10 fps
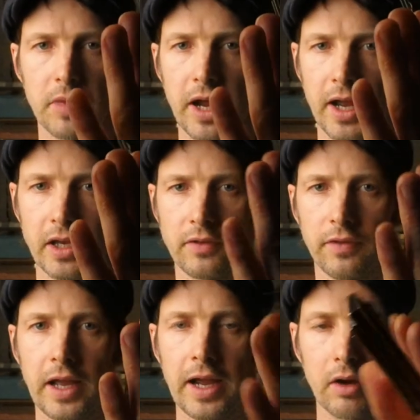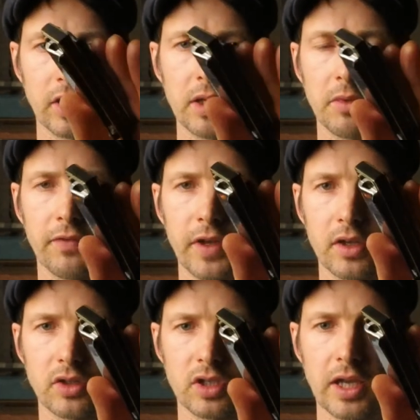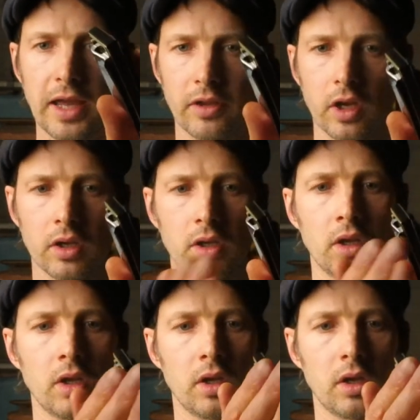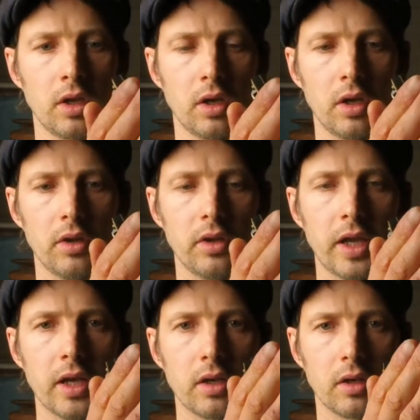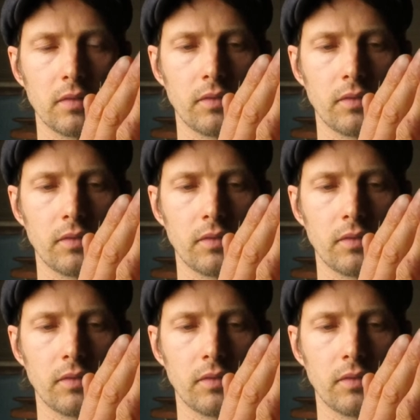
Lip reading: that hand flat out and keep the fingers together, and then